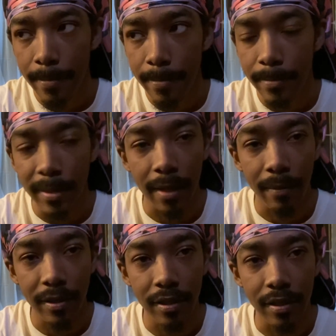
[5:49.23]
Damn,
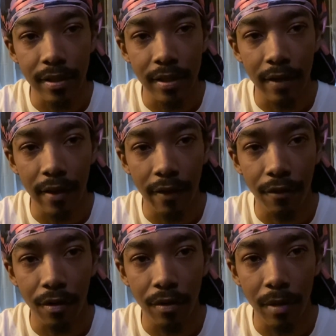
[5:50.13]
I should have just saved that
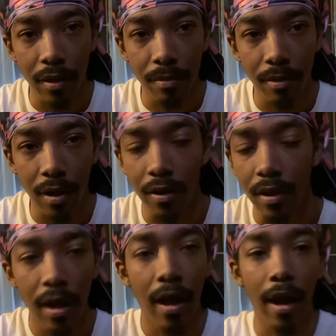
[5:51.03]
for another blog.
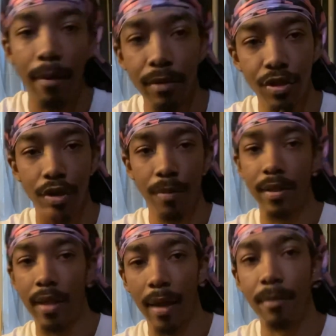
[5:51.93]
All right, I'm going to talk about
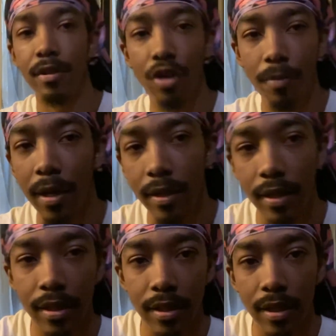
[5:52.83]
that. I'm going to talk about
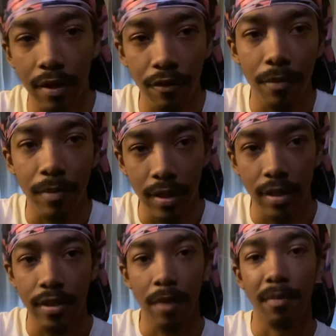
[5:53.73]
Geechee and Rum Nitty in a
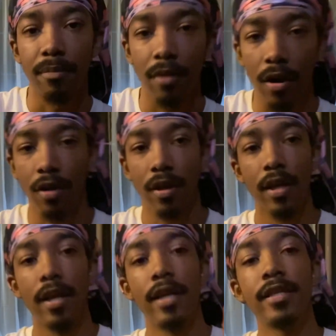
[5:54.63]
separate blog.
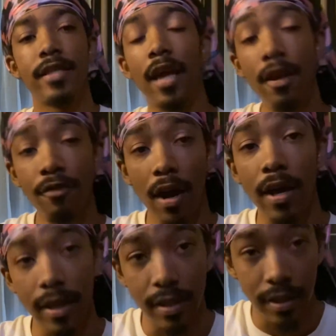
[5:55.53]
Tay
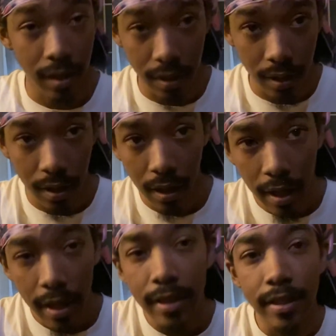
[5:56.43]
Rock and Chilla.
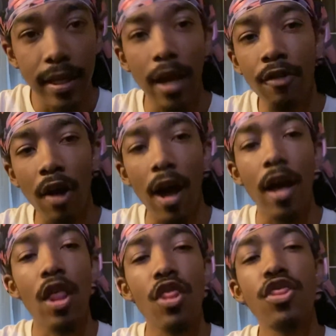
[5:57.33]
Tay
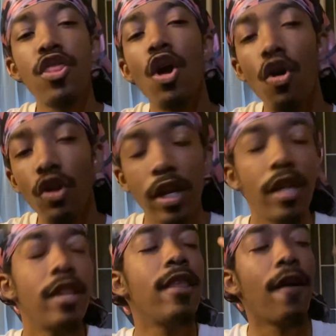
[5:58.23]
Rock
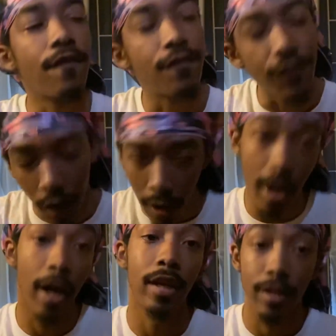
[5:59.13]
30 the fuck
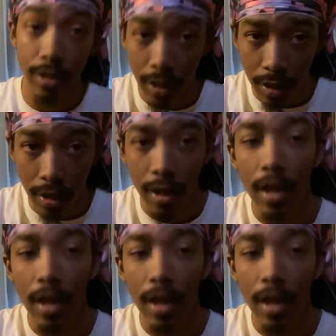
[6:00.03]
out of Chilla.